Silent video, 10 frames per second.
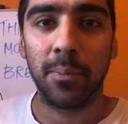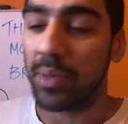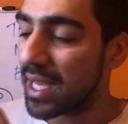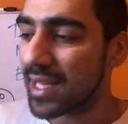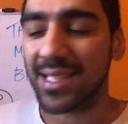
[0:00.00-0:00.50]

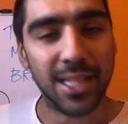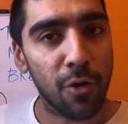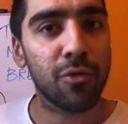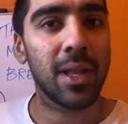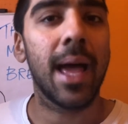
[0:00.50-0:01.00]
being a
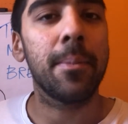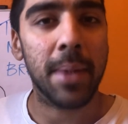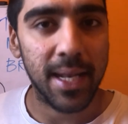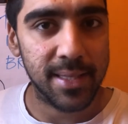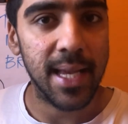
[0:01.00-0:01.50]
self-reliant
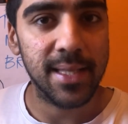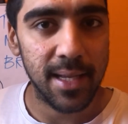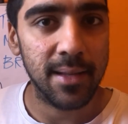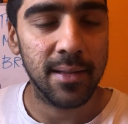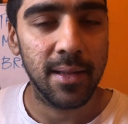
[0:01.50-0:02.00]

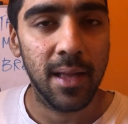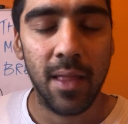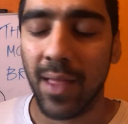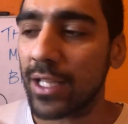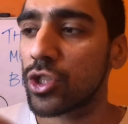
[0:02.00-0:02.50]
meditator.
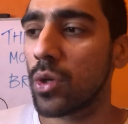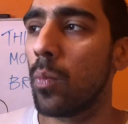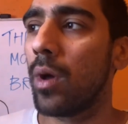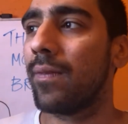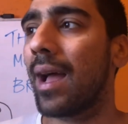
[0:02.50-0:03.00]
That's
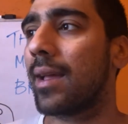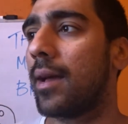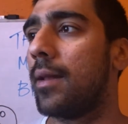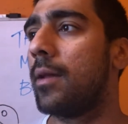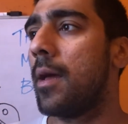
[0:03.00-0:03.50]
someone that
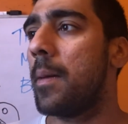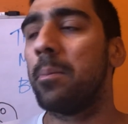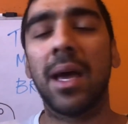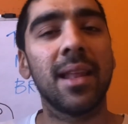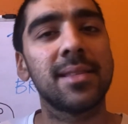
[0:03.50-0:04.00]
can
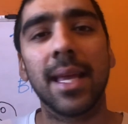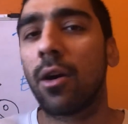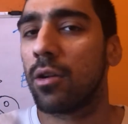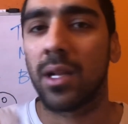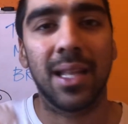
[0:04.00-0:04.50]
meditate
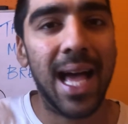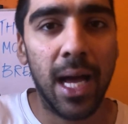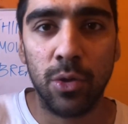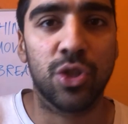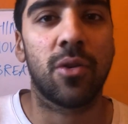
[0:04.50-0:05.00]
on a
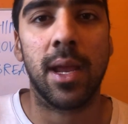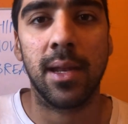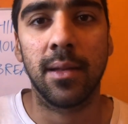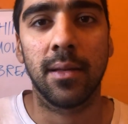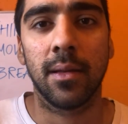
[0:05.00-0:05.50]
loud
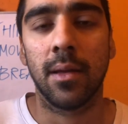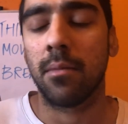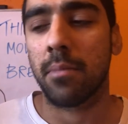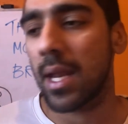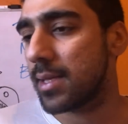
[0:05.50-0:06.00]
train,
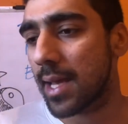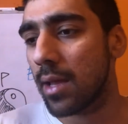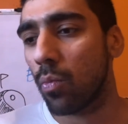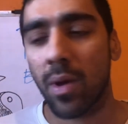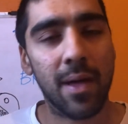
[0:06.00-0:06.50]

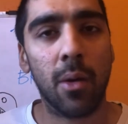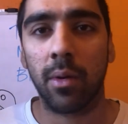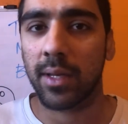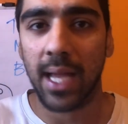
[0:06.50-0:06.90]
Meditate without